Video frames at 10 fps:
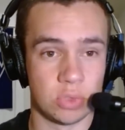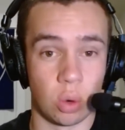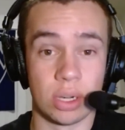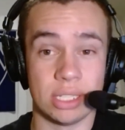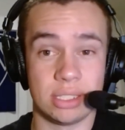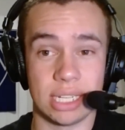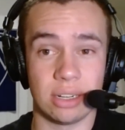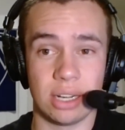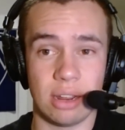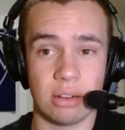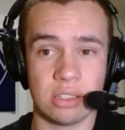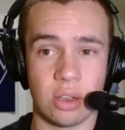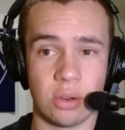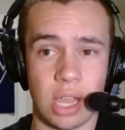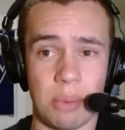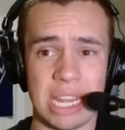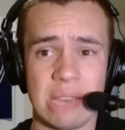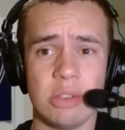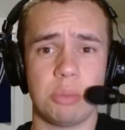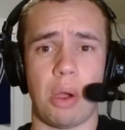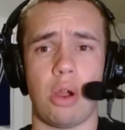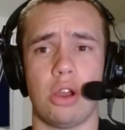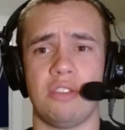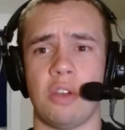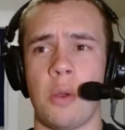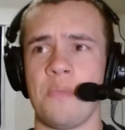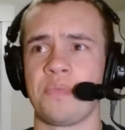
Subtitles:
Dorian Singer at Arizona. I mean, he was part of